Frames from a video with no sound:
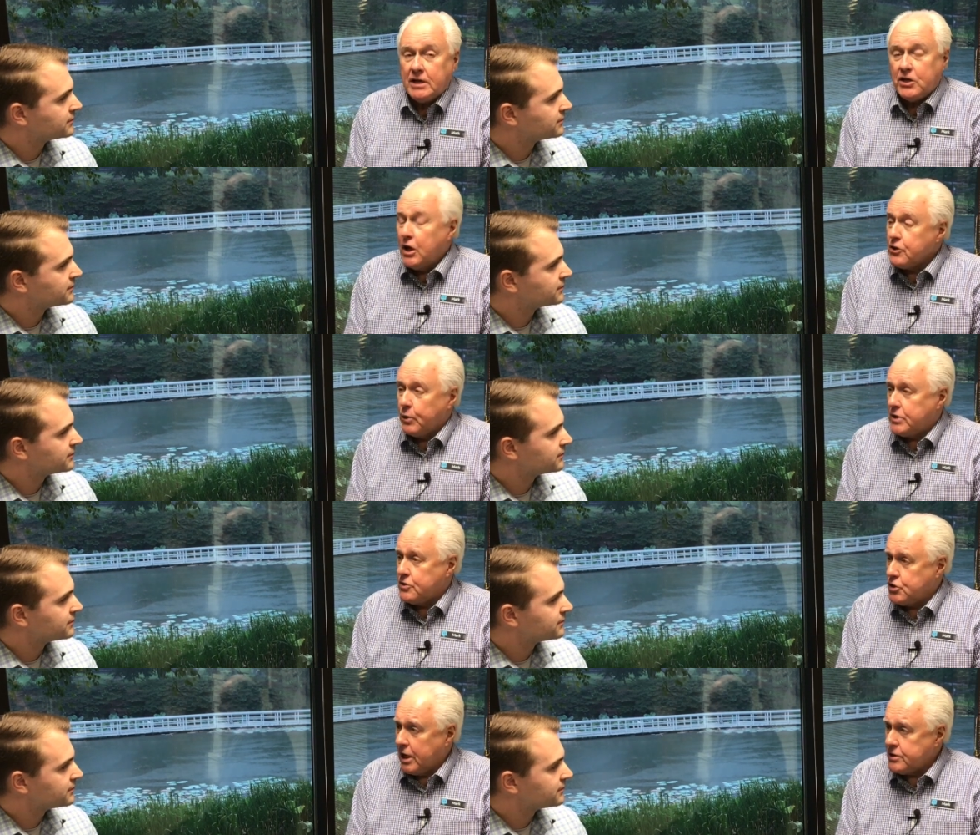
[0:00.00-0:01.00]
Speaker 1: And another
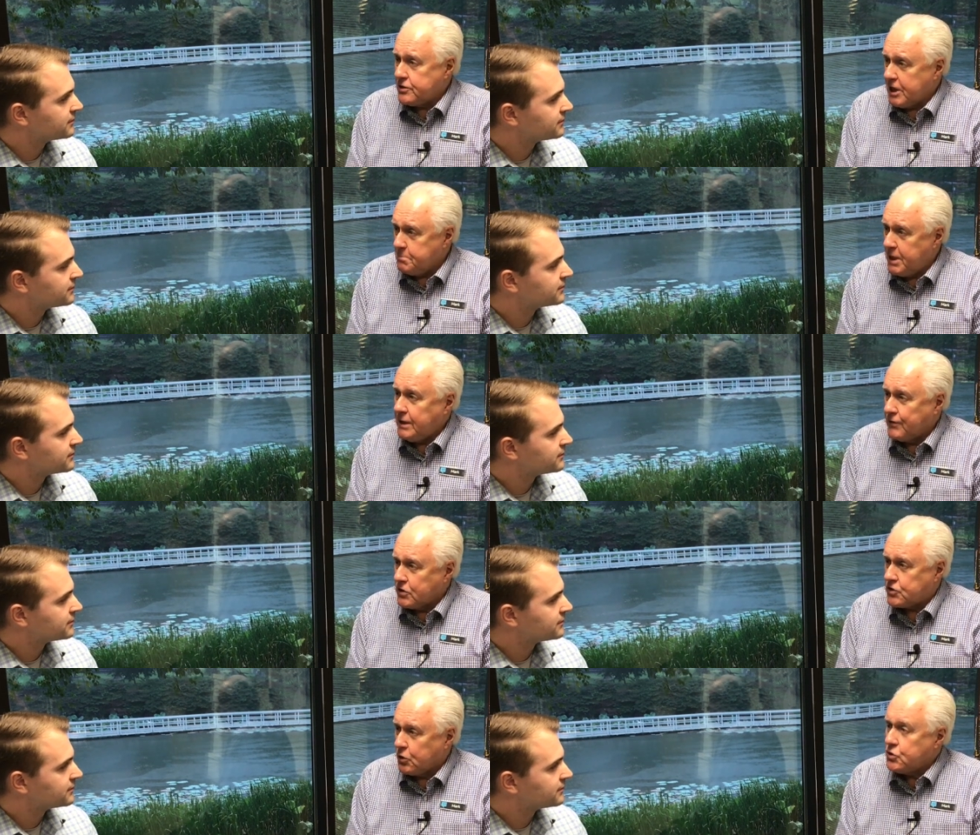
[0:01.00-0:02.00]
reason, Josh, is that many
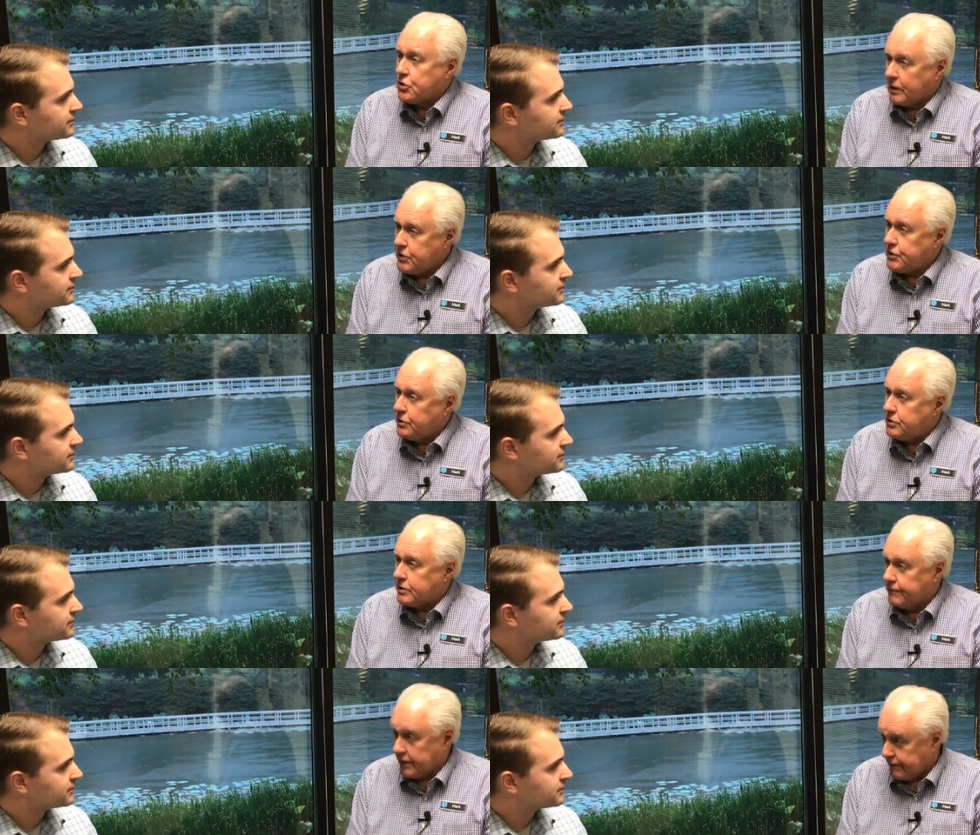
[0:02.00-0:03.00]
of the social
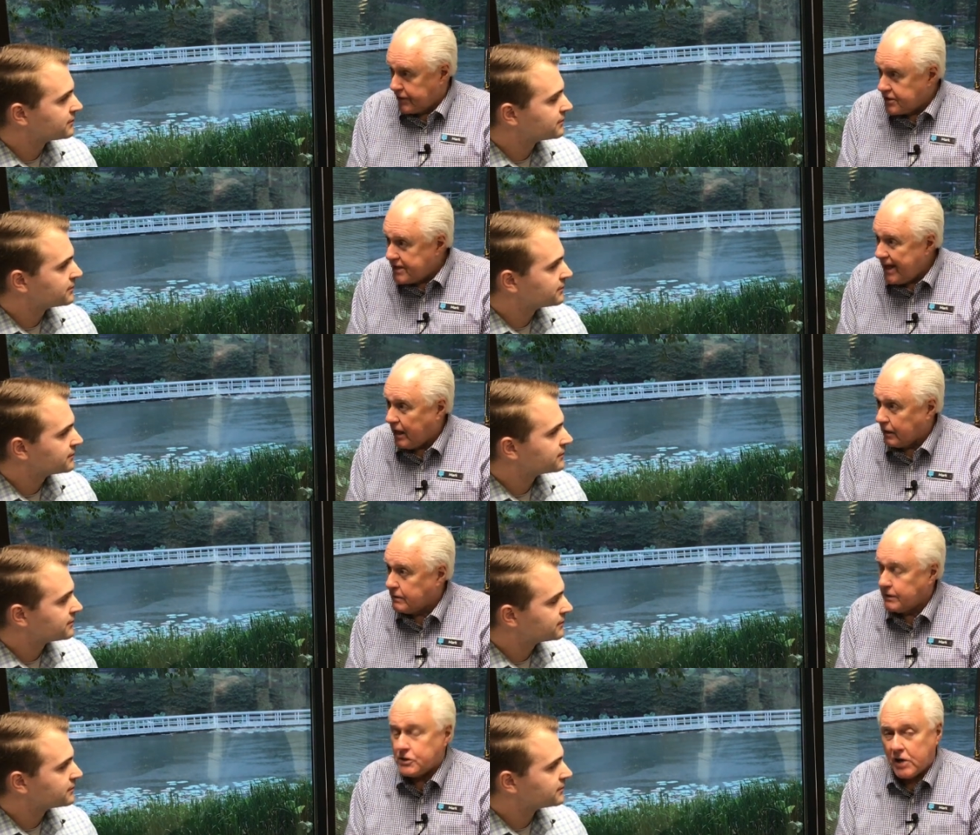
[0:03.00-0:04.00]
issues of, of the
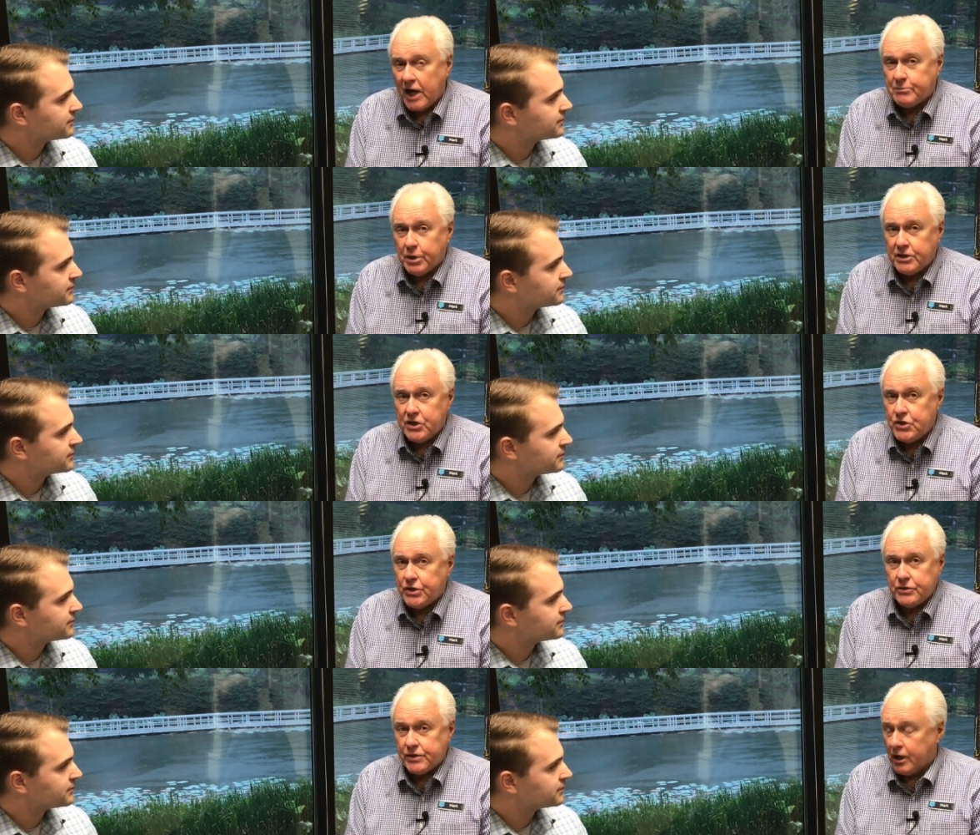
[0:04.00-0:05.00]
day, these hot button
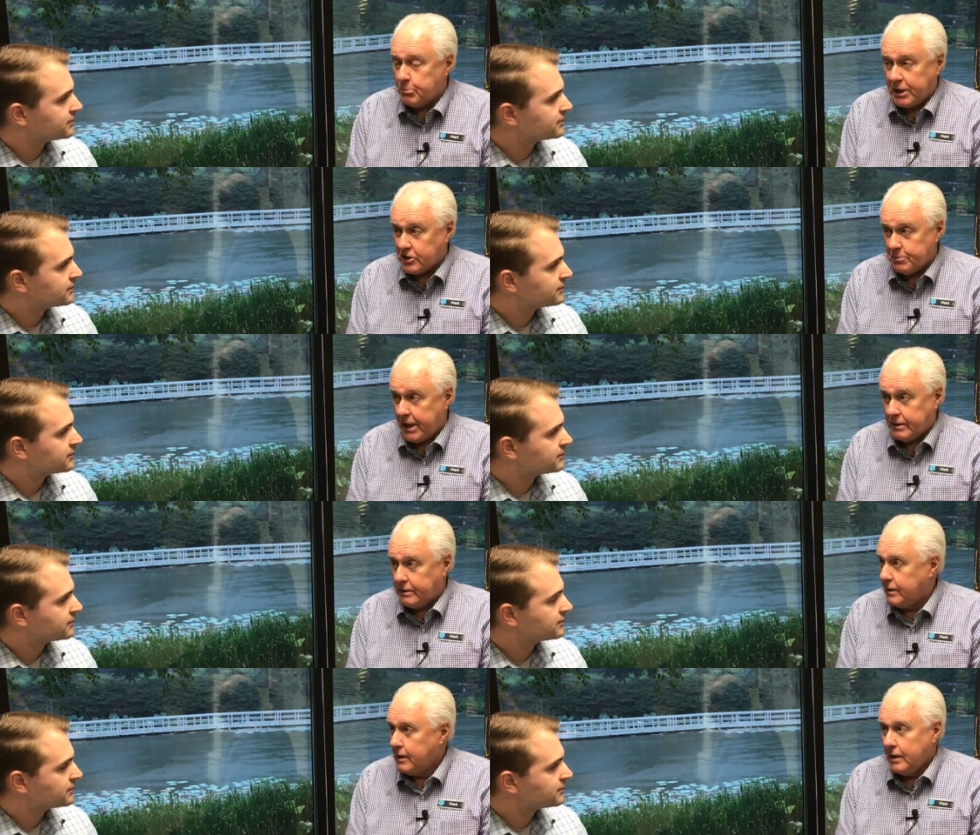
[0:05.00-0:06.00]
issues that are being
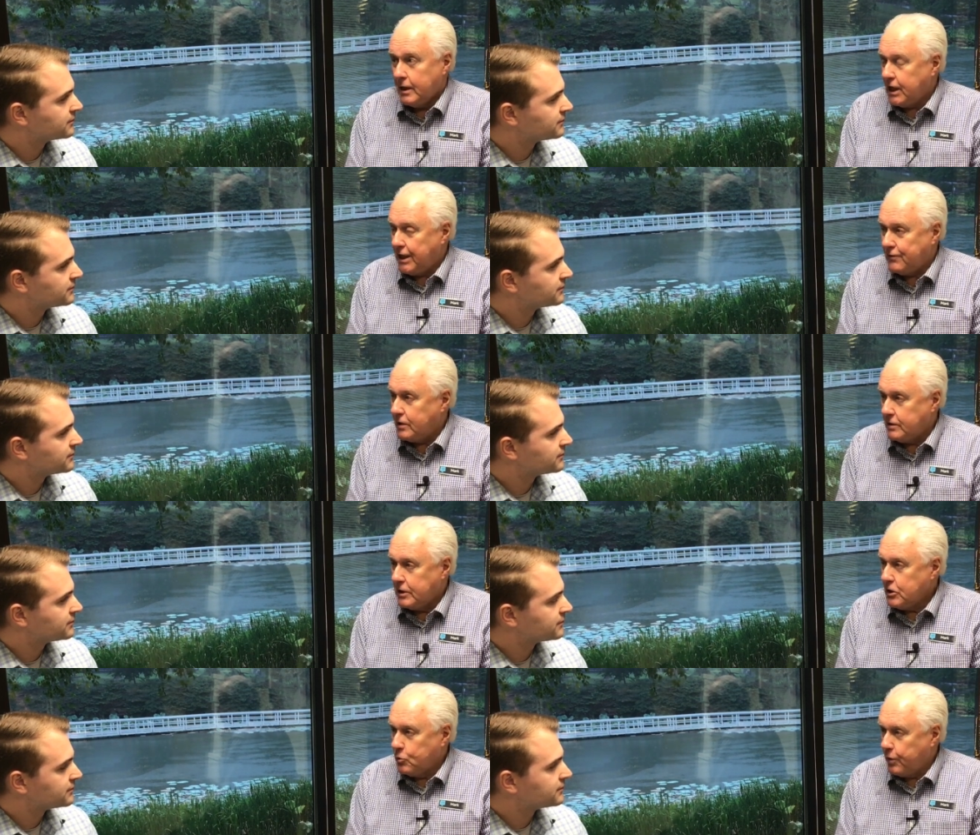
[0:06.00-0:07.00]
debated
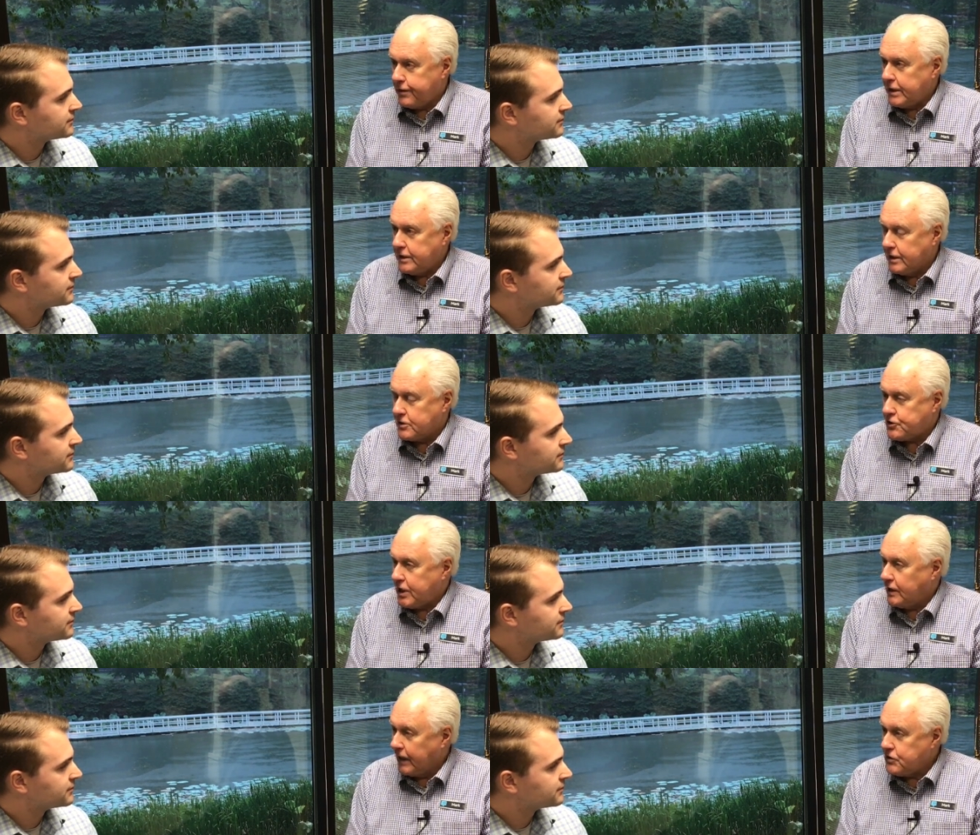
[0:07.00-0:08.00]
even within uh,
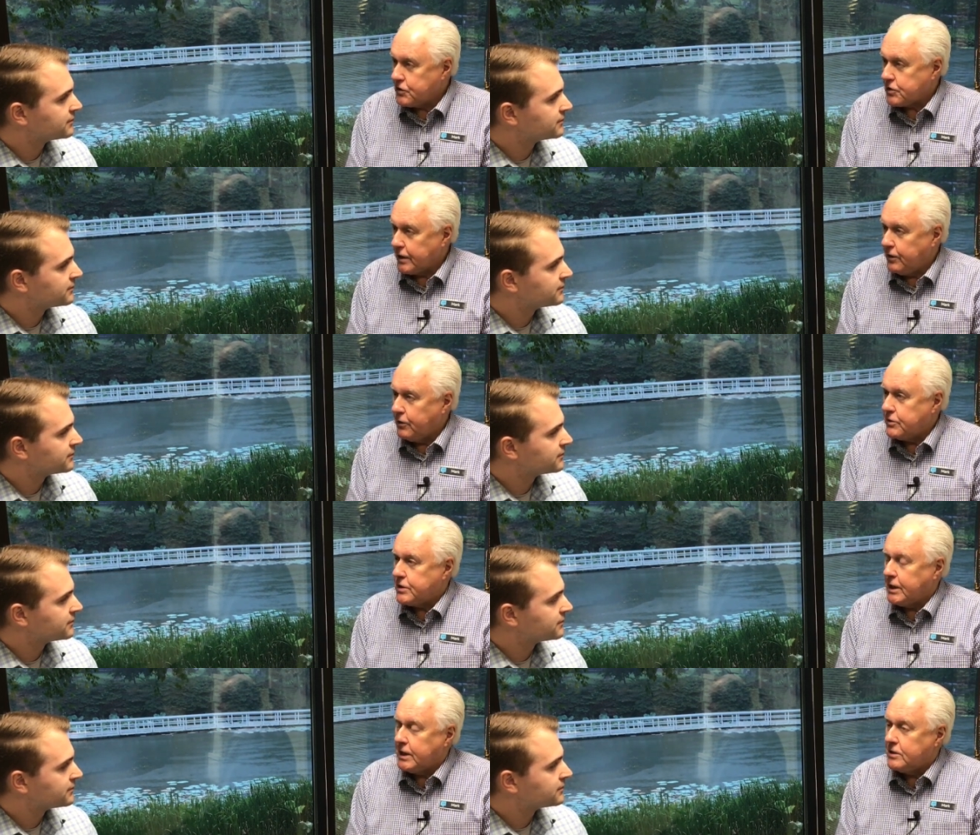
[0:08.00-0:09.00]
state
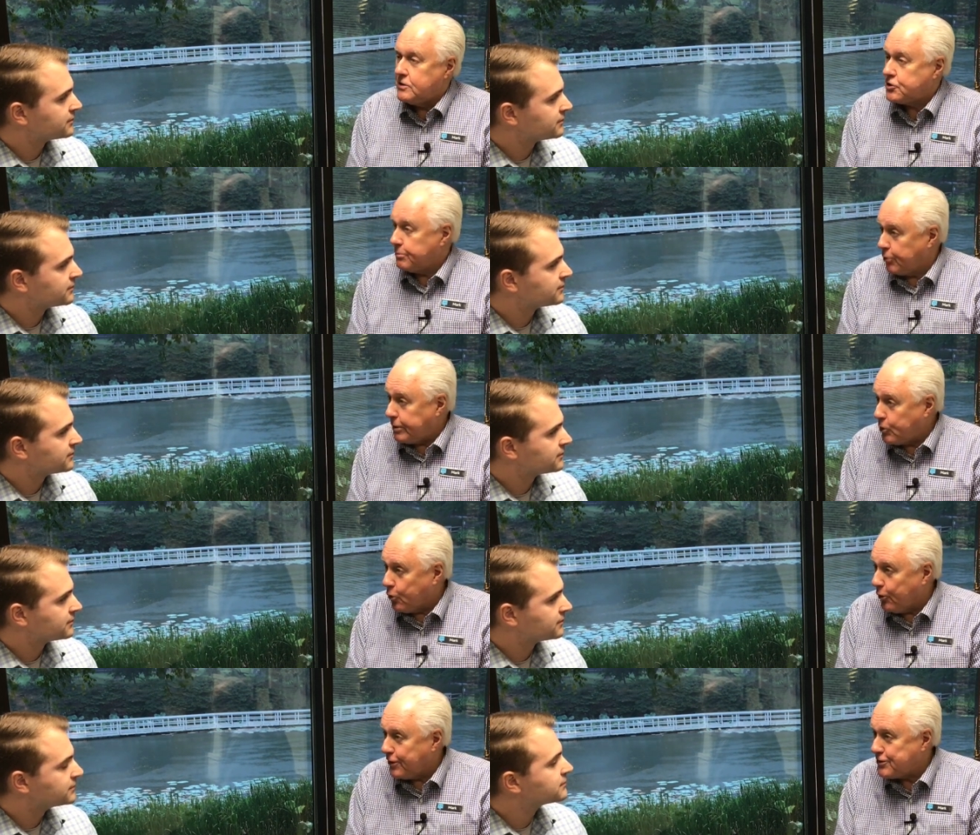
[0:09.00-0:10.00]
legislators and
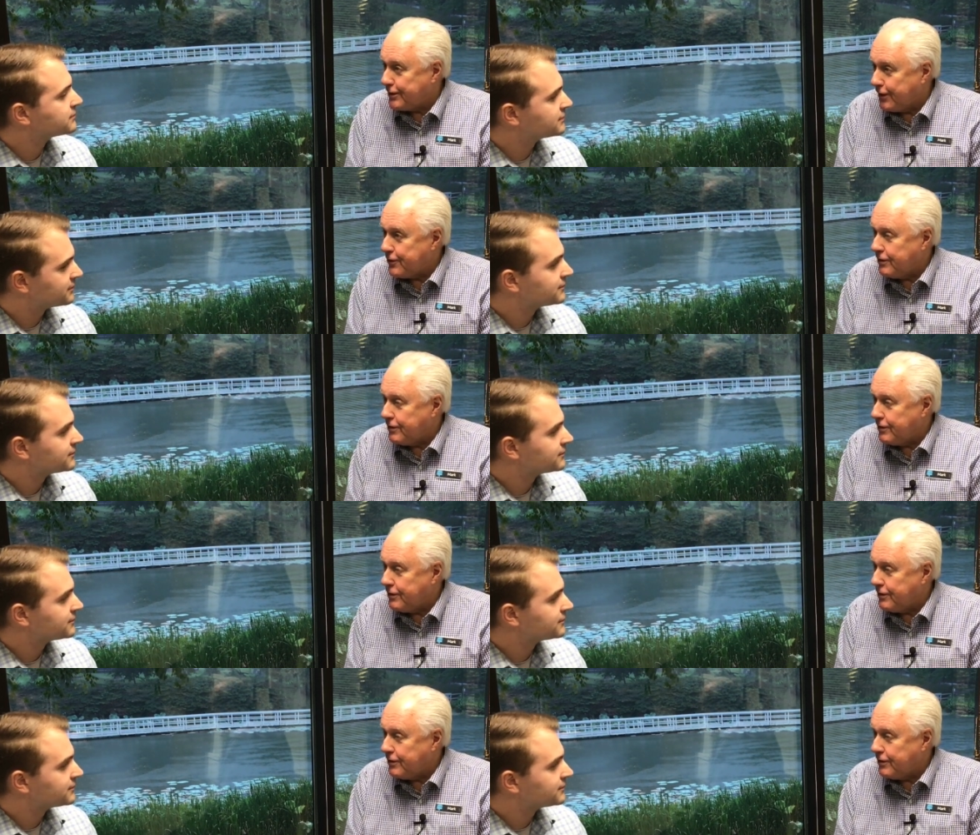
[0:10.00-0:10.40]
Supreme Courts and